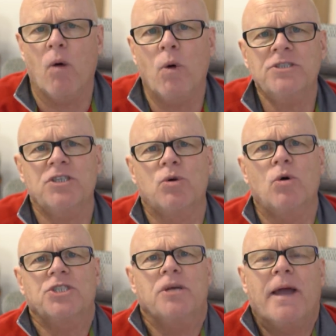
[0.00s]
I want to
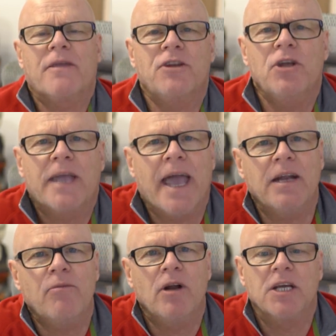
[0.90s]
talk to you about the new
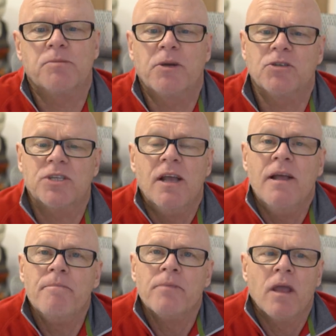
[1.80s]
Canon release, because
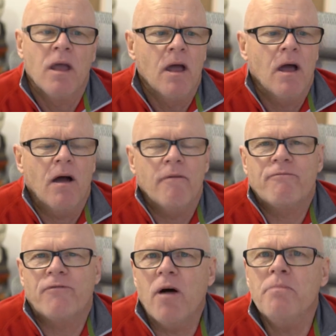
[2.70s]

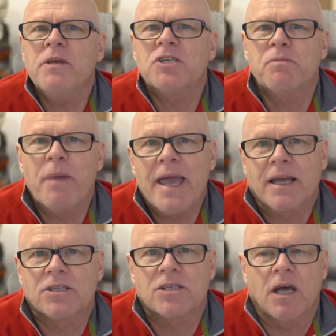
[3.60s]
from the
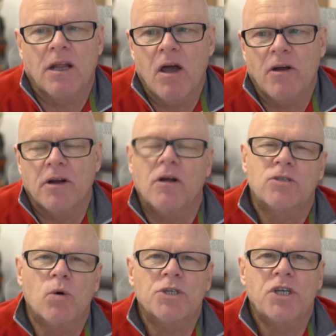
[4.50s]
specs alone, and I'll
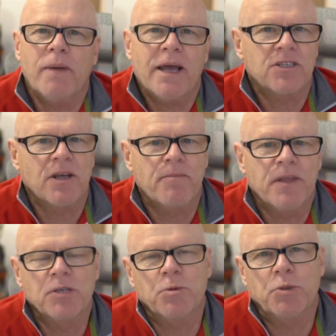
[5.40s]
talk to you about some
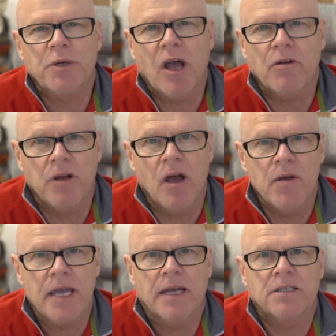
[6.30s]
things which we don't know
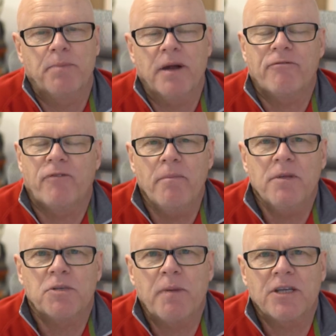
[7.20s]
yet, but from
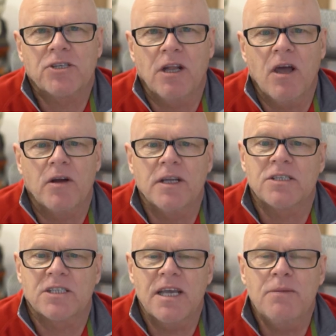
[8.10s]
the specs alone, it
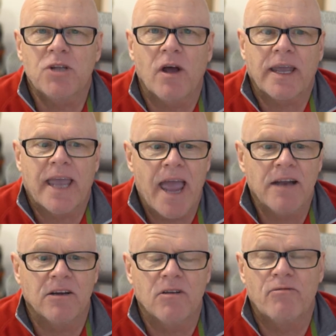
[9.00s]
seems like
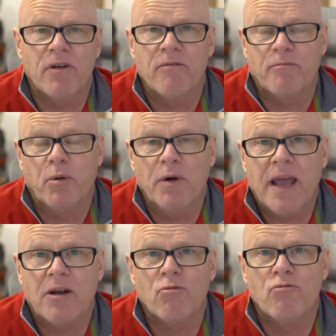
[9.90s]
Canon have put
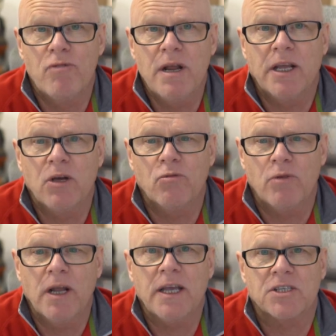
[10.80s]
out a really good
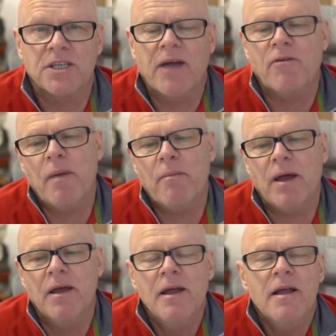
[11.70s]
release. Now,
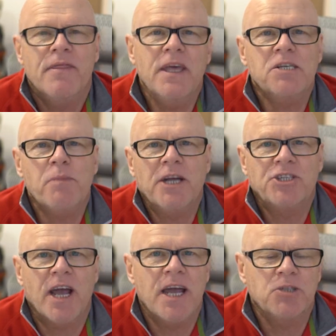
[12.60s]
remember, things may
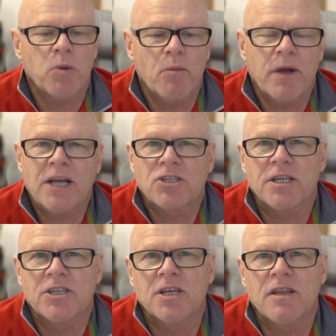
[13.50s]
change when we
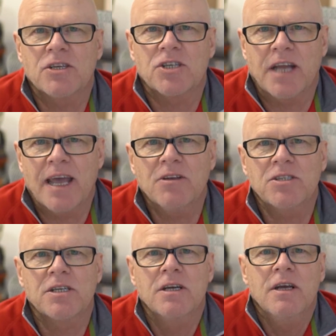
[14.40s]
actually see this
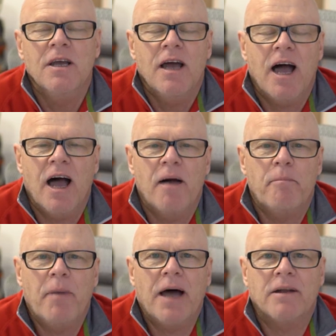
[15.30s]
announced,
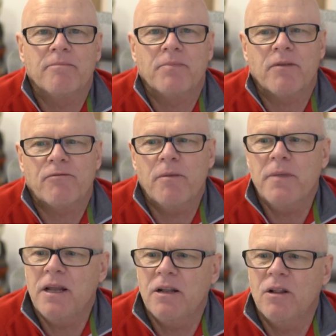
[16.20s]
but from
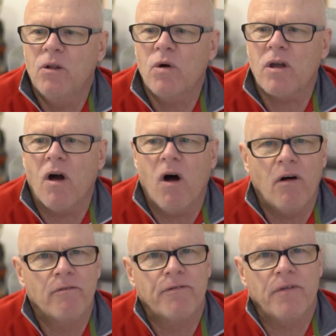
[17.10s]
the look
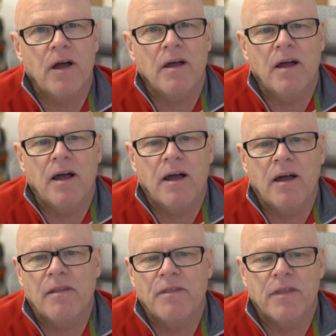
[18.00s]
of
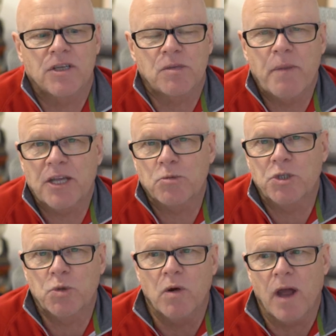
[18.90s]
the specs,
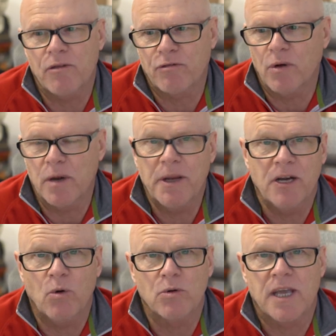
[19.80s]
which we'll go through in a
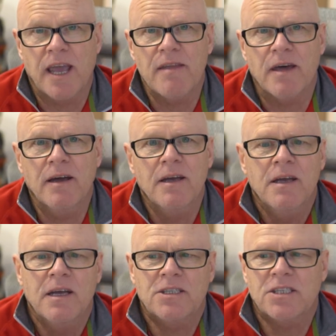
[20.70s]
minute altogether,
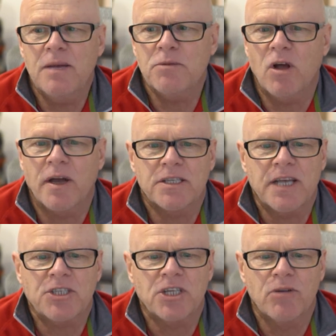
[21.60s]
it seems like it's
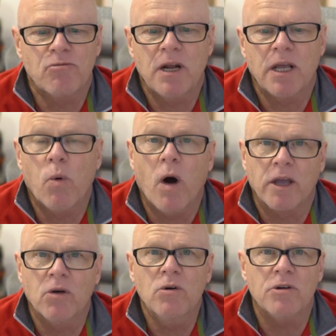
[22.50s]
actually really
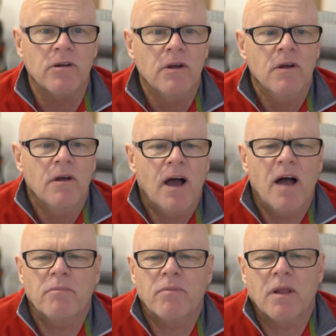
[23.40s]
quite good.
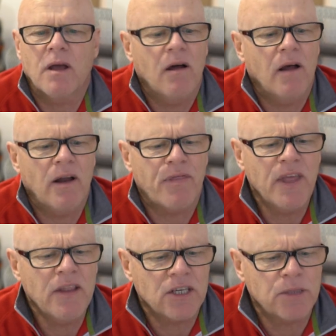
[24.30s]
And I
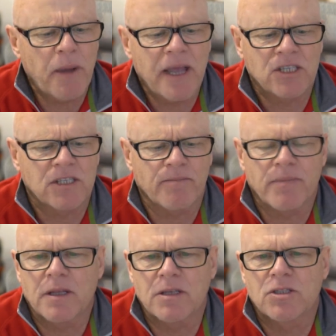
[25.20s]
think the specs
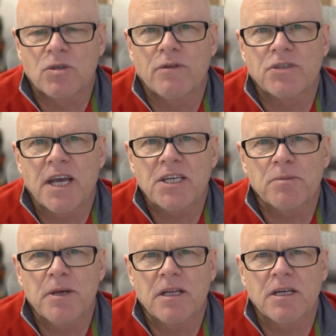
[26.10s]
sort of say to
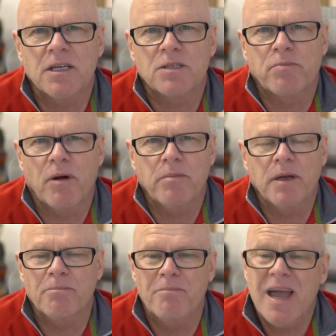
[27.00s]
me that it's
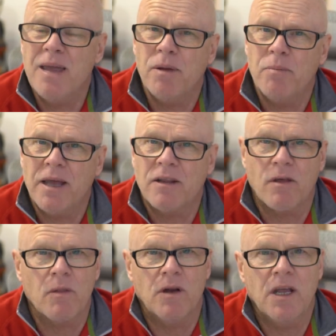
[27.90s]
probably, it may be better
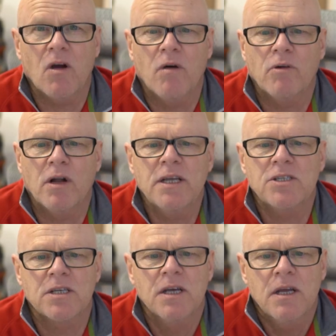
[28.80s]
than the Nikon
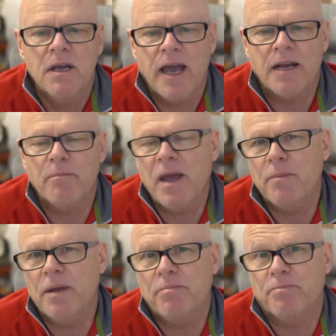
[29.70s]
release, and it may
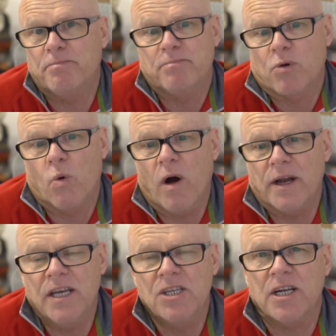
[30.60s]
be
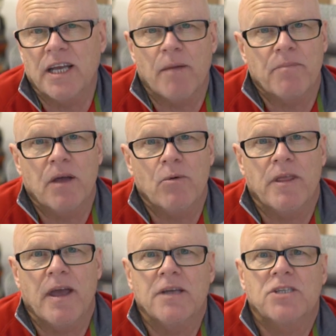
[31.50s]
quite easily up there with
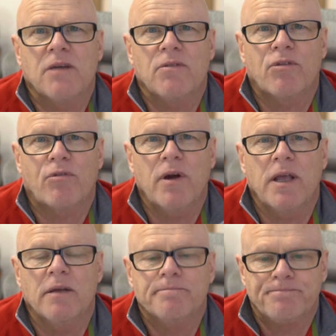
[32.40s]
the A7
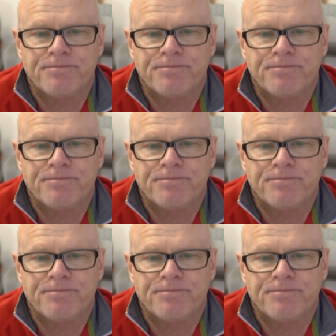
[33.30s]
III.